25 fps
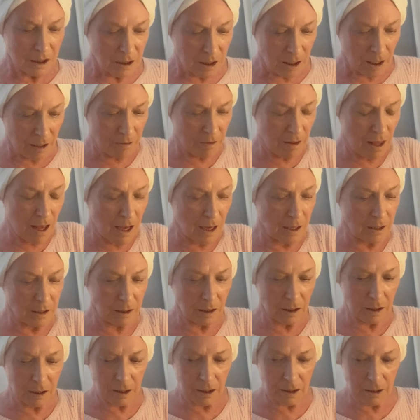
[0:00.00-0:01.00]
And then
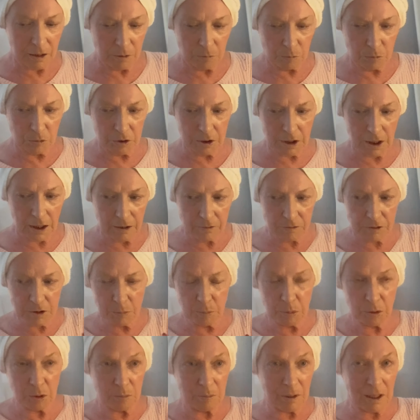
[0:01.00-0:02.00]
I would have to
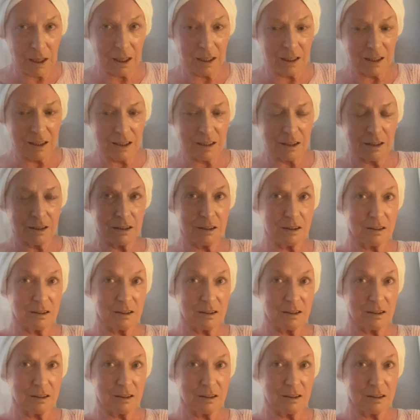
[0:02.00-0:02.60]
put my